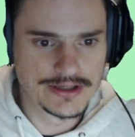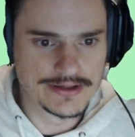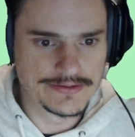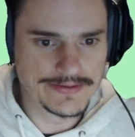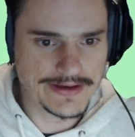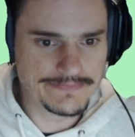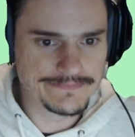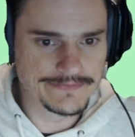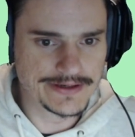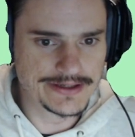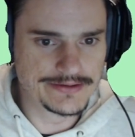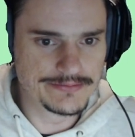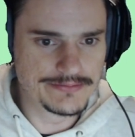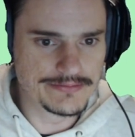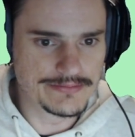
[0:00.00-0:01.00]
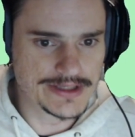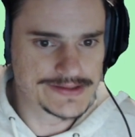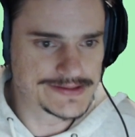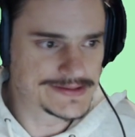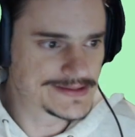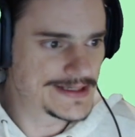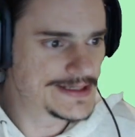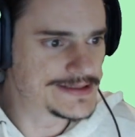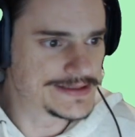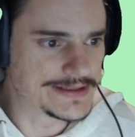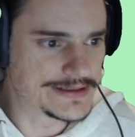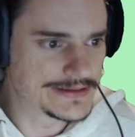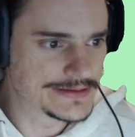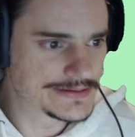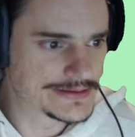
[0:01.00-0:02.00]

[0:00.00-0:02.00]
That freedom means it's easy